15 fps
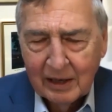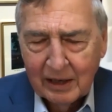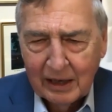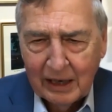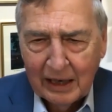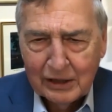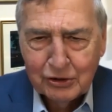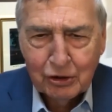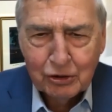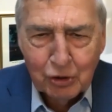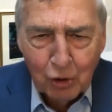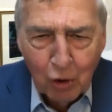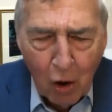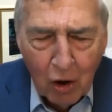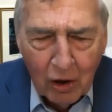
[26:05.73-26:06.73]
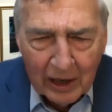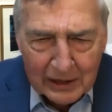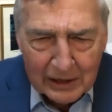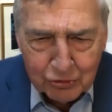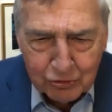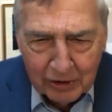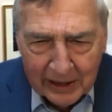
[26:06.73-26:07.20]
it's such a long
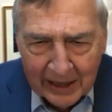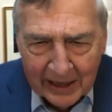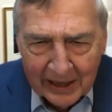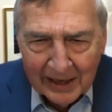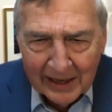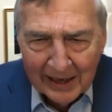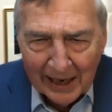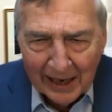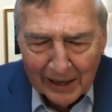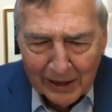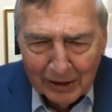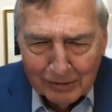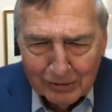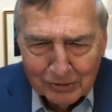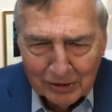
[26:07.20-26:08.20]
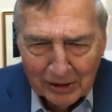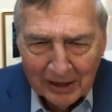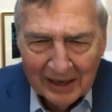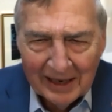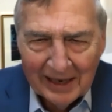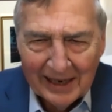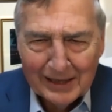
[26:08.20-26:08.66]
history and
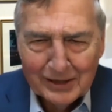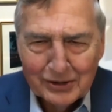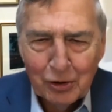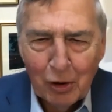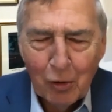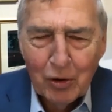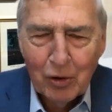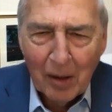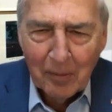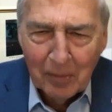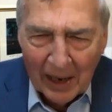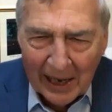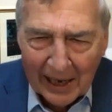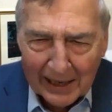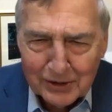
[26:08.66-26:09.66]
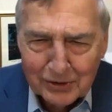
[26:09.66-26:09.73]
it's so complex.